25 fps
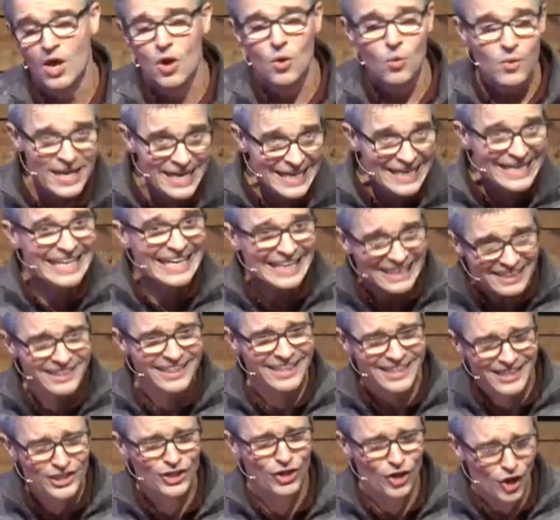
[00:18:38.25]
We get
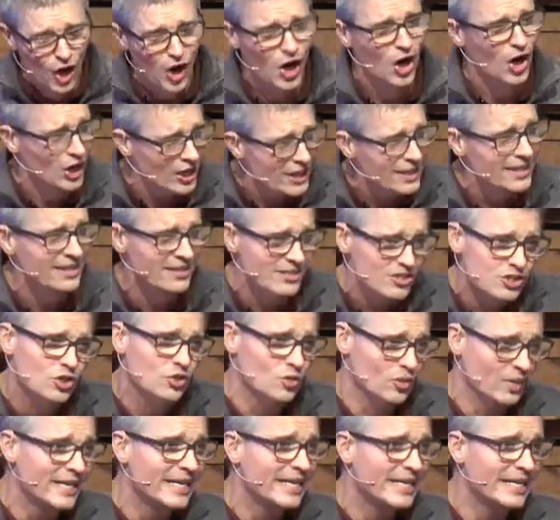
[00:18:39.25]
that your heart is
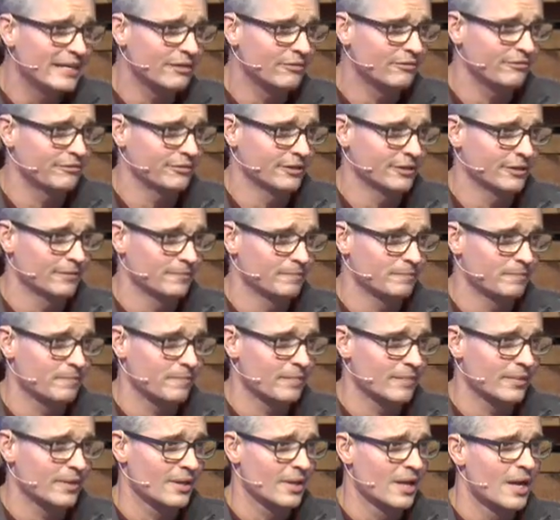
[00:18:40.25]
grieved.
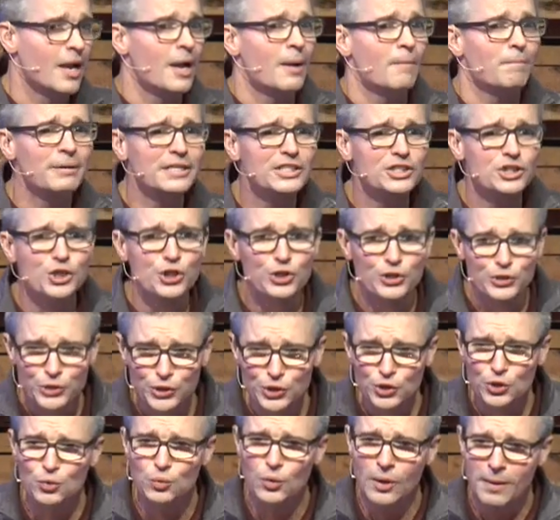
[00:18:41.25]
But do
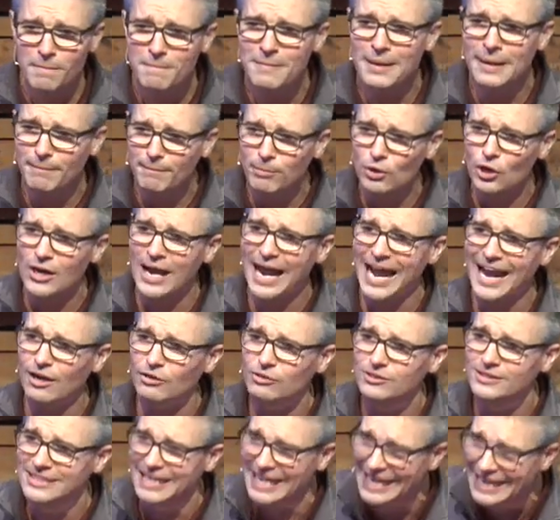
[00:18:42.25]
you remember how
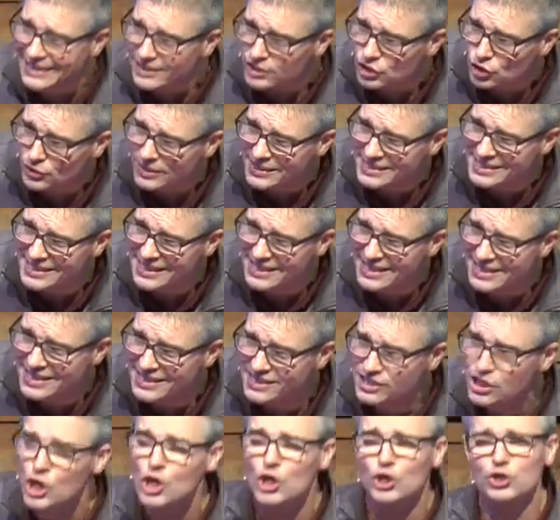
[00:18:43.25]
dangerous it
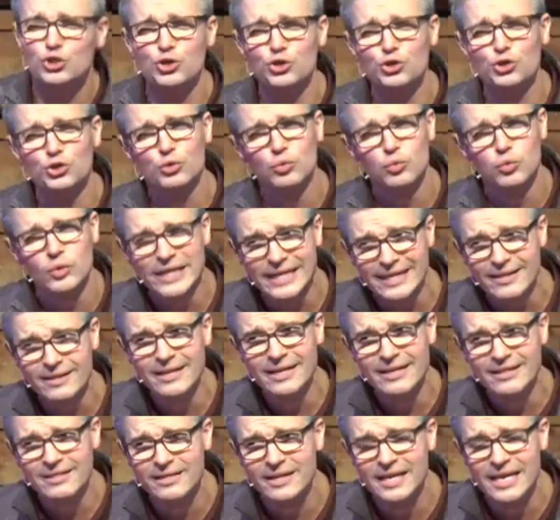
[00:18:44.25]
is? Do you
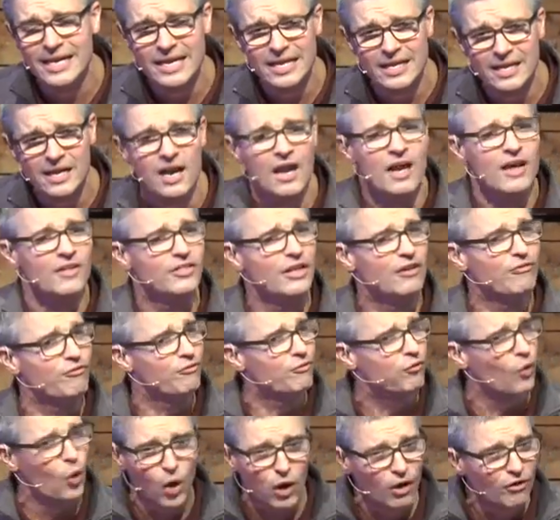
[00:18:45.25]
really think that
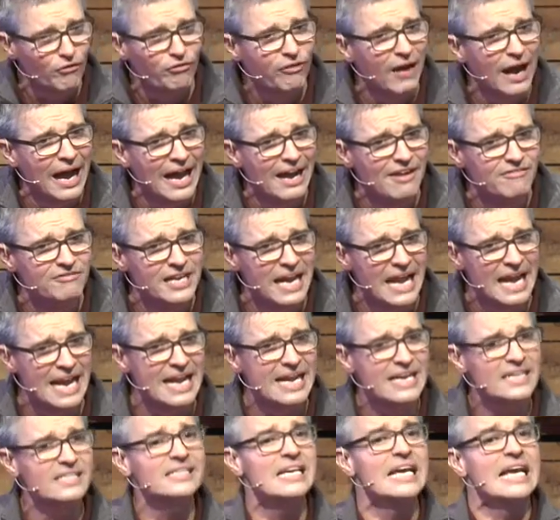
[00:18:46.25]
four or five
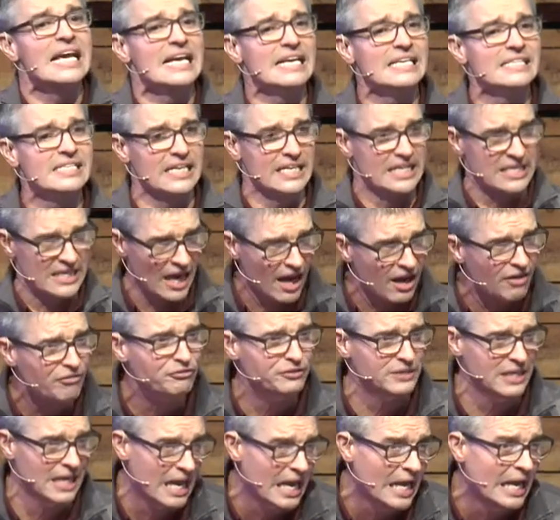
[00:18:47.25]
days is
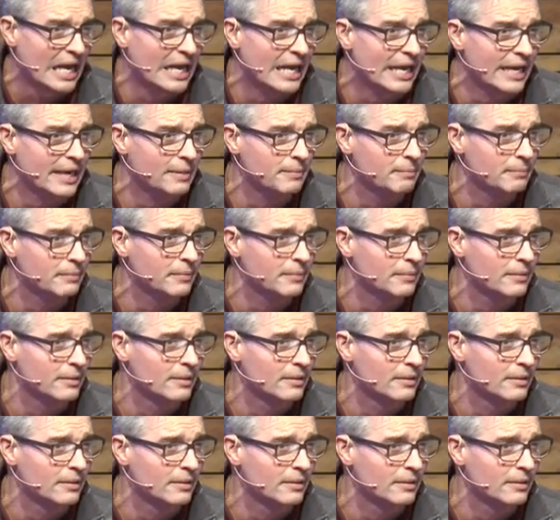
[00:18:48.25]
enough time?